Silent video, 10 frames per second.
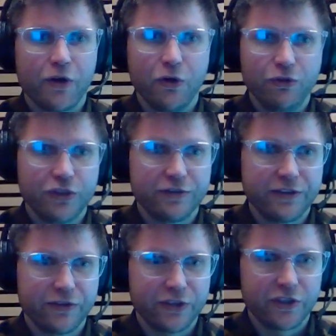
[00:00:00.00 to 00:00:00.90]
hundreds of
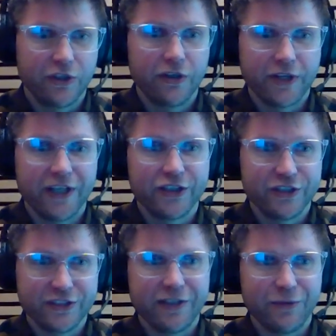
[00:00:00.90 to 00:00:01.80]
different store
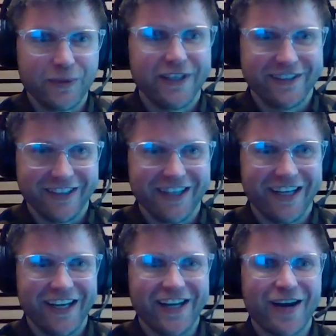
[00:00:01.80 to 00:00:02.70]
locations, it would be
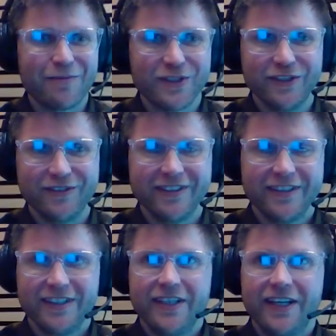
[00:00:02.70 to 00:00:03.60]
an absolute
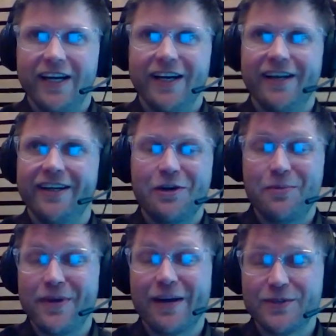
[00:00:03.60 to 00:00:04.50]
it would
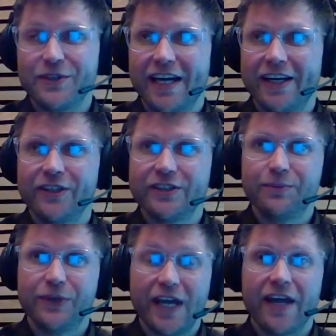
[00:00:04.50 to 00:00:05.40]
be absolute chaos.
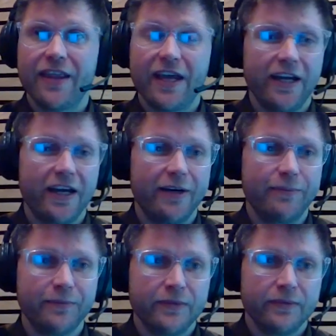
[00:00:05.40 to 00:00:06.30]
But yeah, they
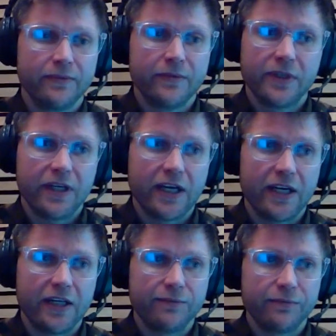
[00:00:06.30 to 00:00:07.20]

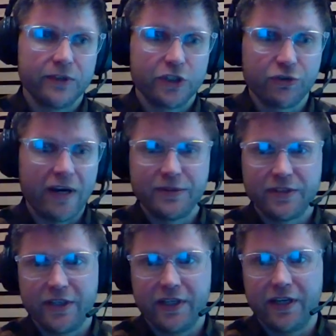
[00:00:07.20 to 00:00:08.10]
scraped
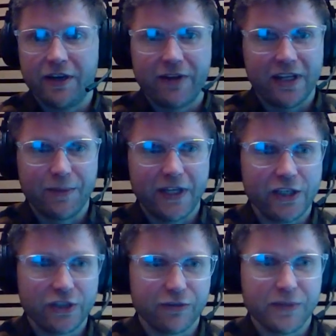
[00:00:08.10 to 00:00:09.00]
the availability
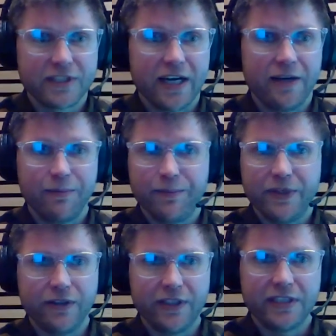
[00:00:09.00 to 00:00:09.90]
stuff from the site,
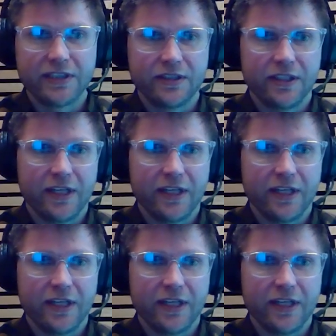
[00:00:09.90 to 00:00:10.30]
built this